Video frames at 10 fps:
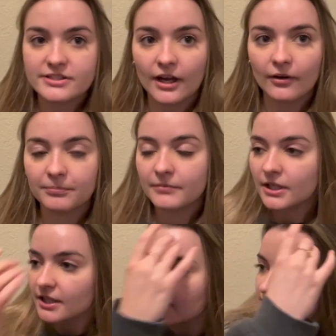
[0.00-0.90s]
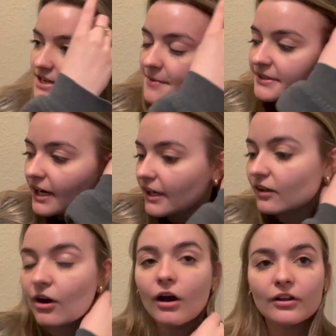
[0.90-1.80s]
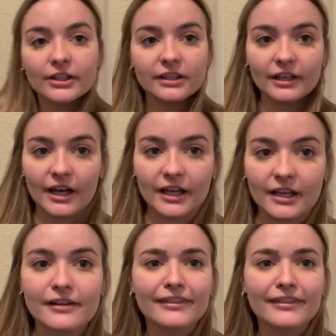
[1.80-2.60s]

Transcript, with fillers: Now, time to kind of call it a night.